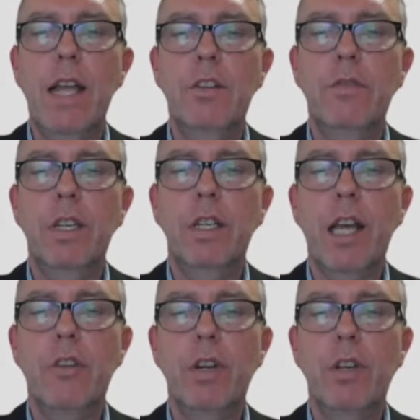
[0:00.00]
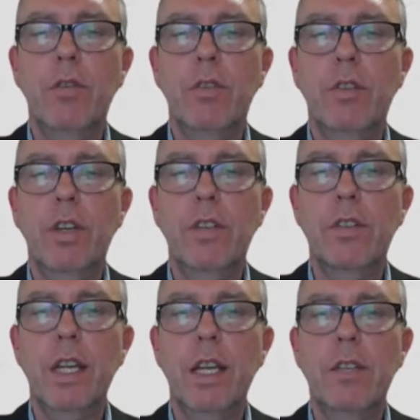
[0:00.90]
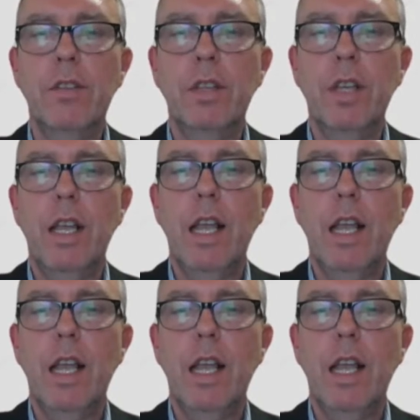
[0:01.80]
end of year gathering on Thursdays,